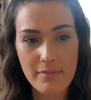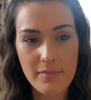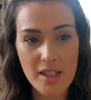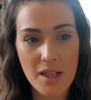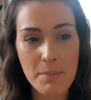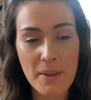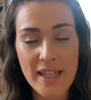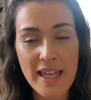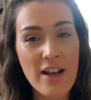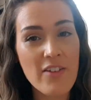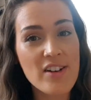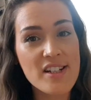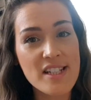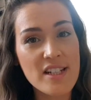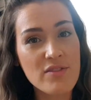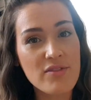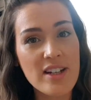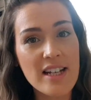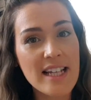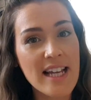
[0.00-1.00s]
But yeah, I
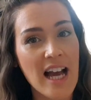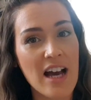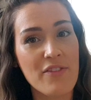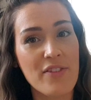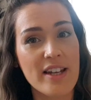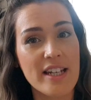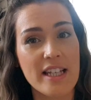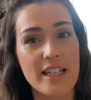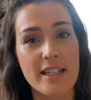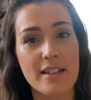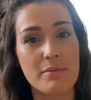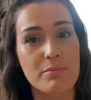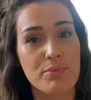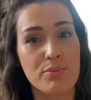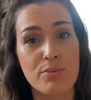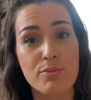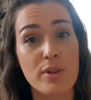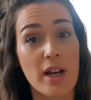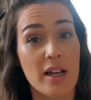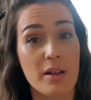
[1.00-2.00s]
didn't really have any
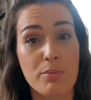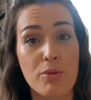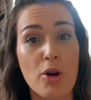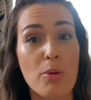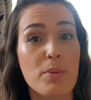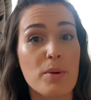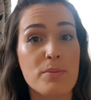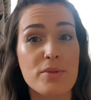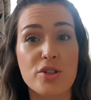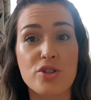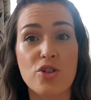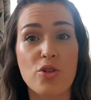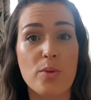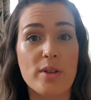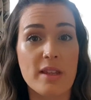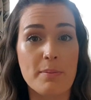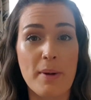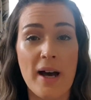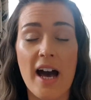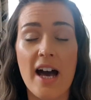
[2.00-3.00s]
like problems at all with
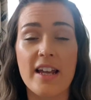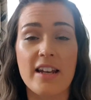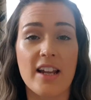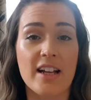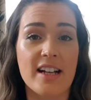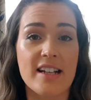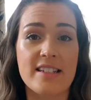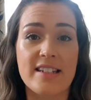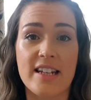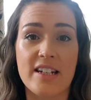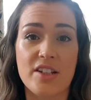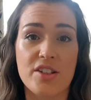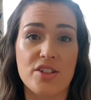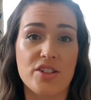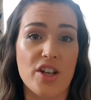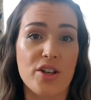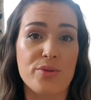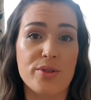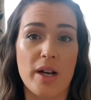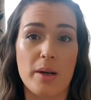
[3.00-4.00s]
the pattern. Like I said, it
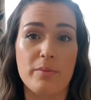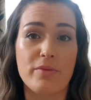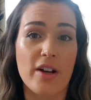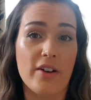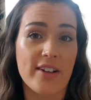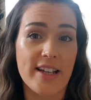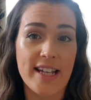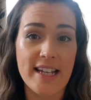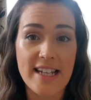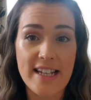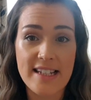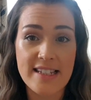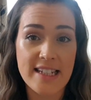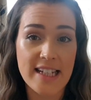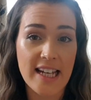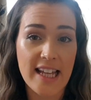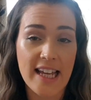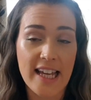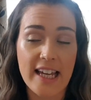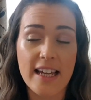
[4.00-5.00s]
sewed up very
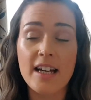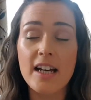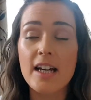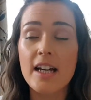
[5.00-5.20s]
easily.